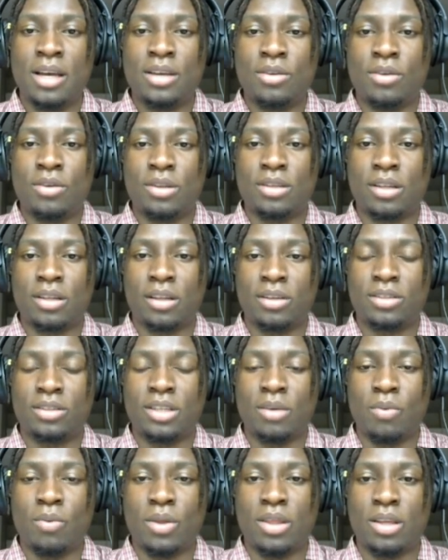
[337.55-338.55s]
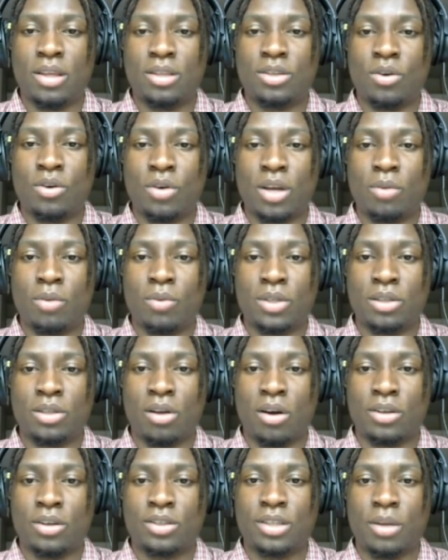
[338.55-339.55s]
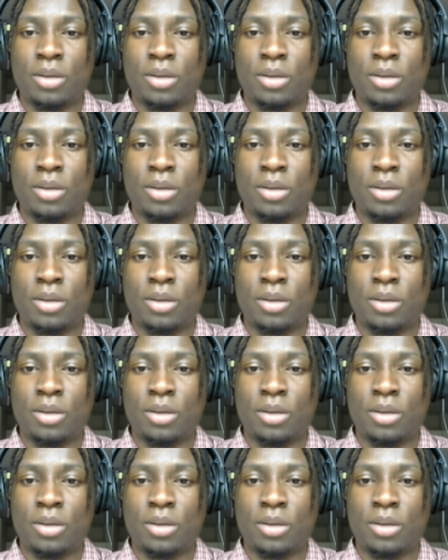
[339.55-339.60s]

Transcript: You can clearly see when the token was launched,